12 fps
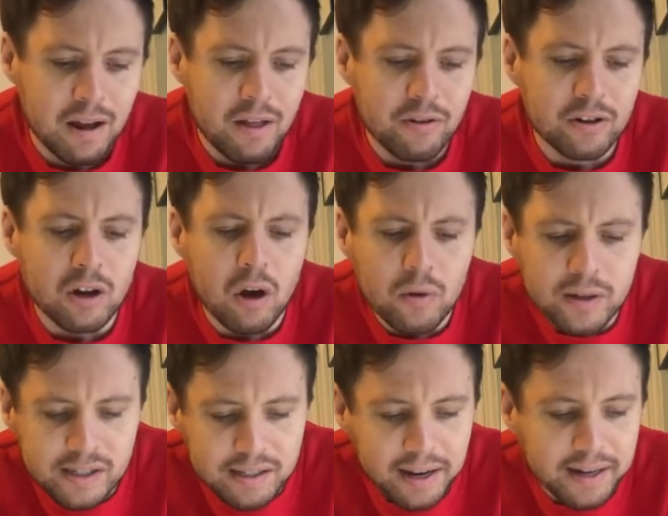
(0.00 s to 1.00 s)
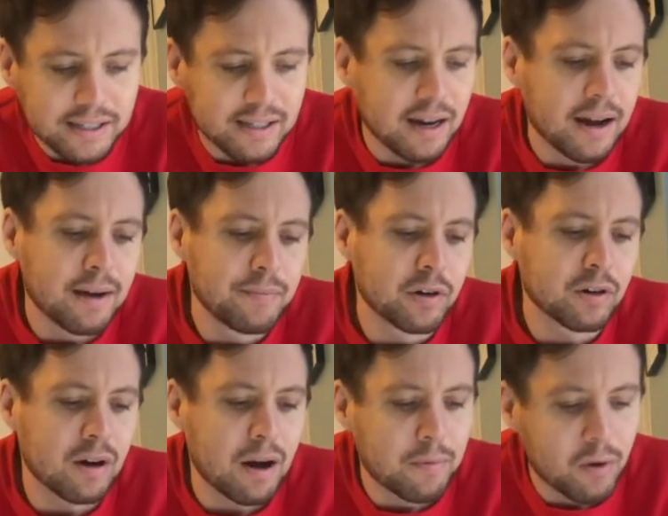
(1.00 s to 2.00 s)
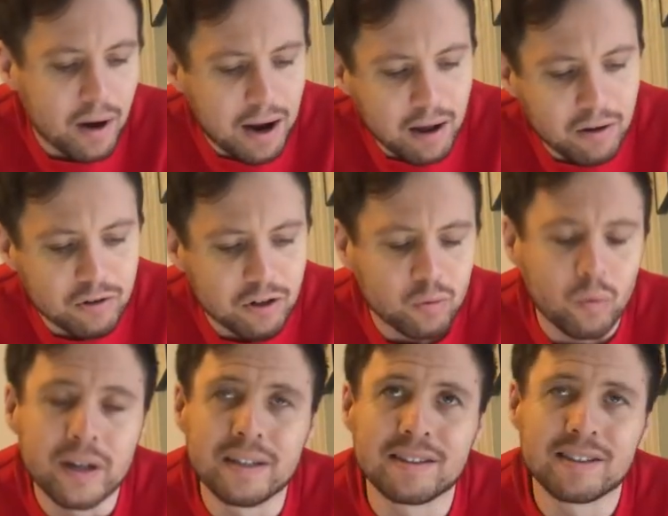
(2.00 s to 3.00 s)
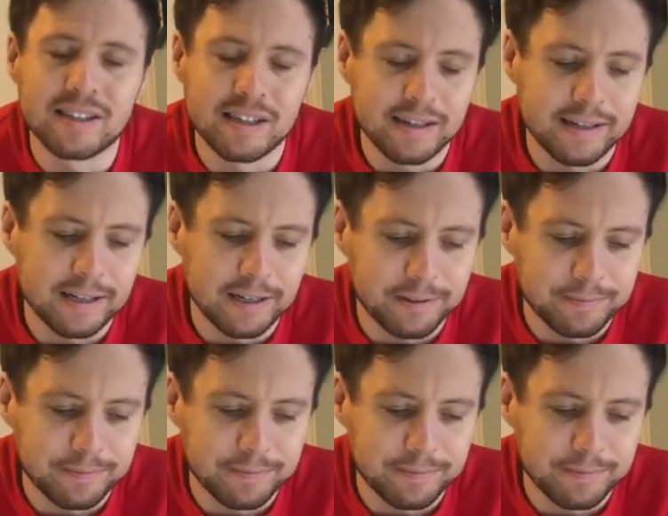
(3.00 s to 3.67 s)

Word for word: There's always next time, they'll come around, just wait and see.